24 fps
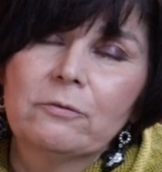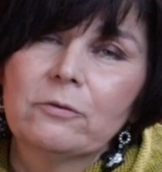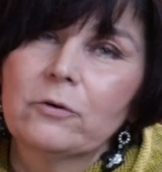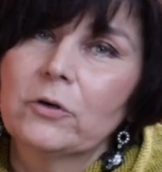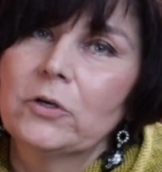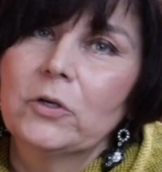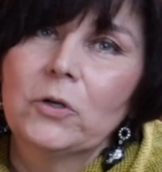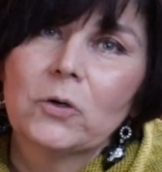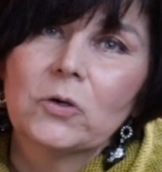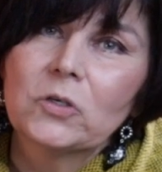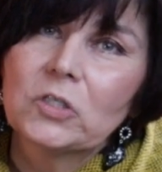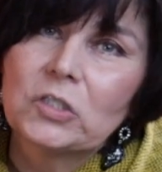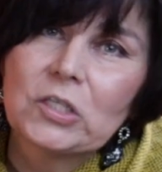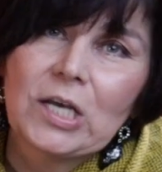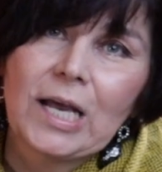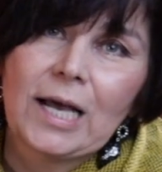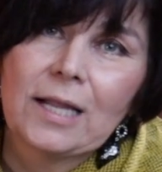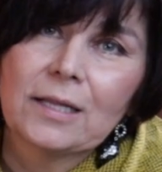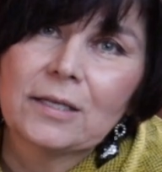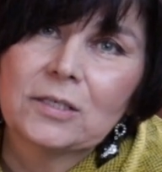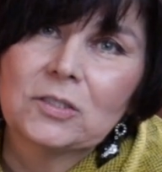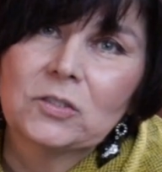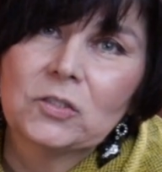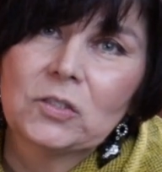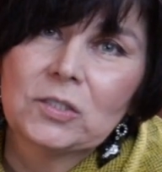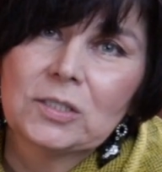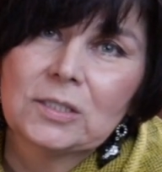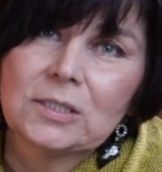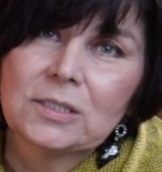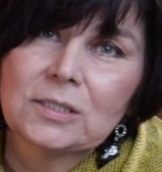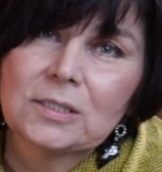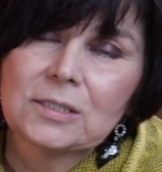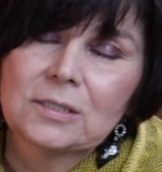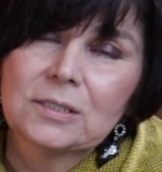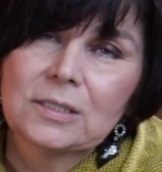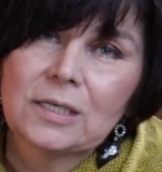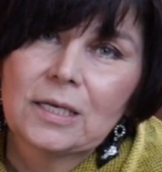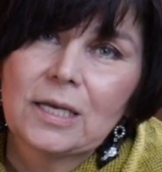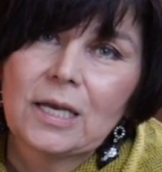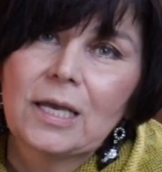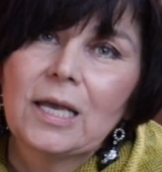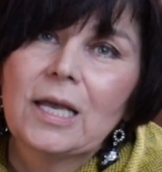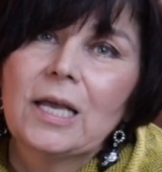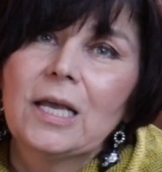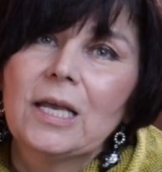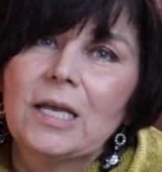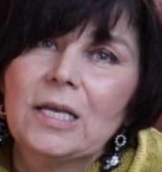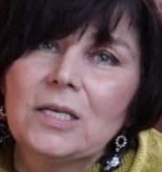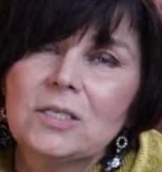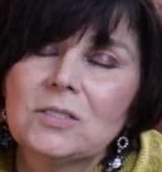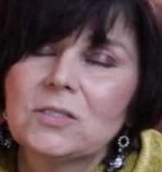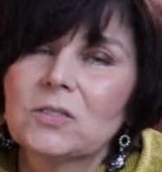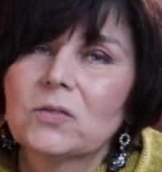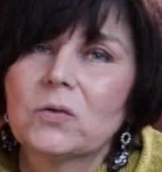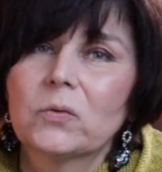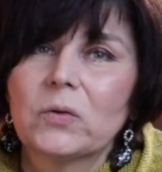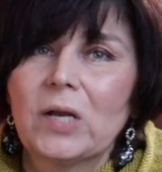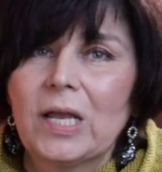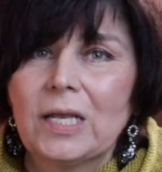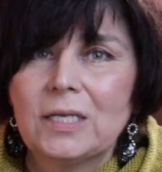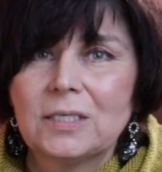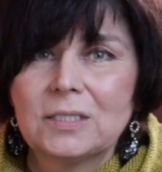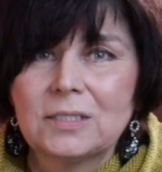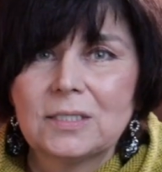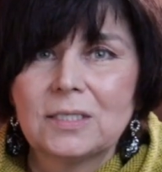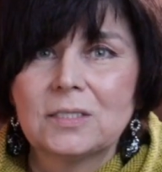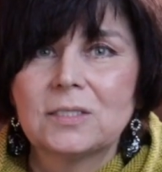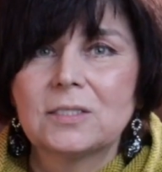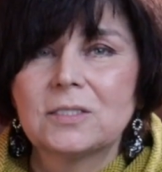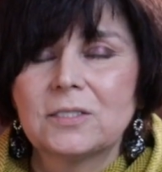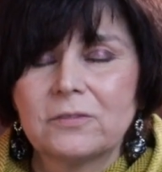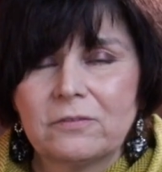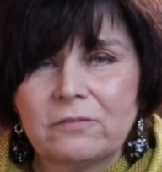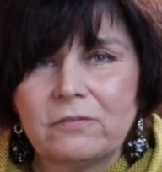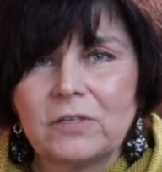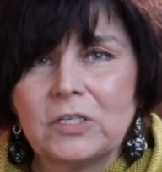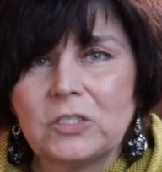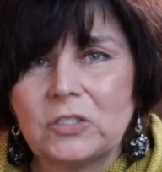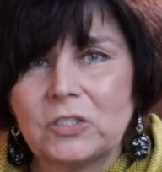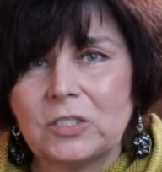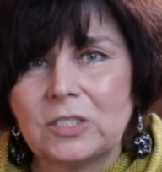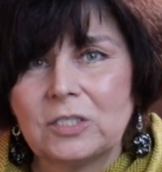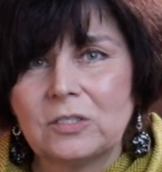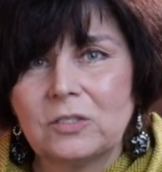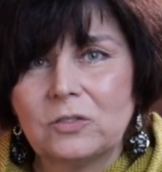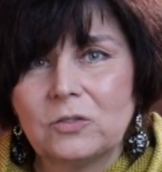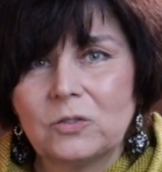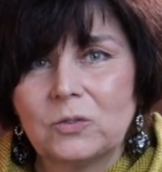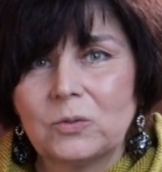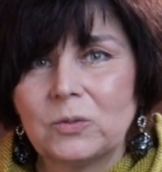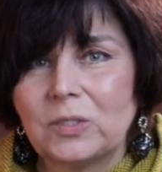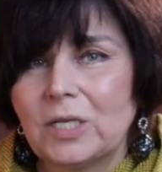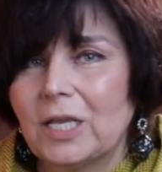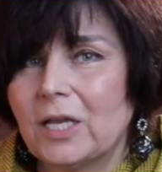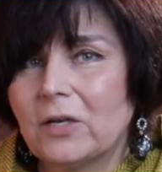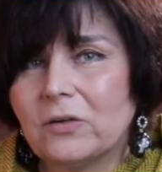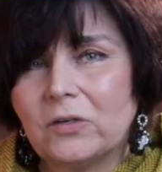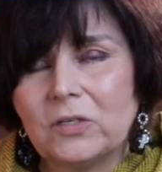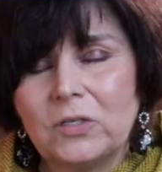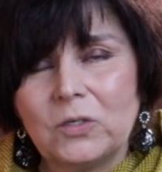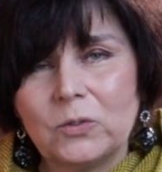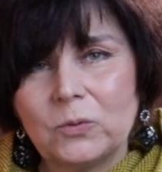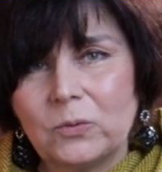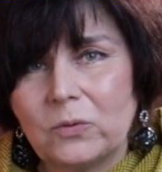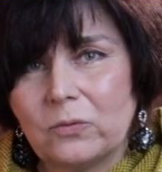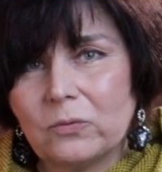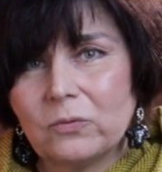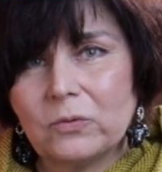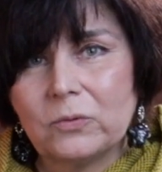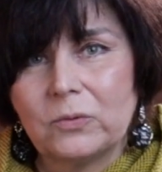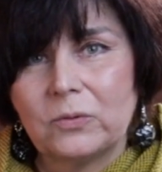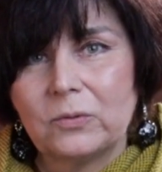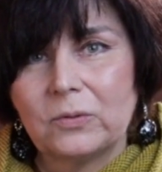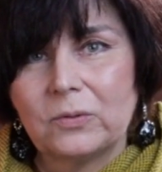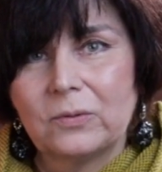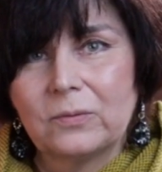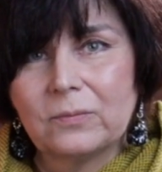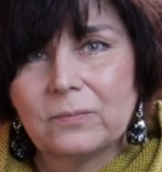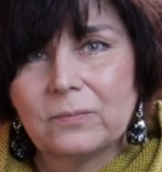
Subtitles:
for your challenges. His grace is sufficient to carry you through.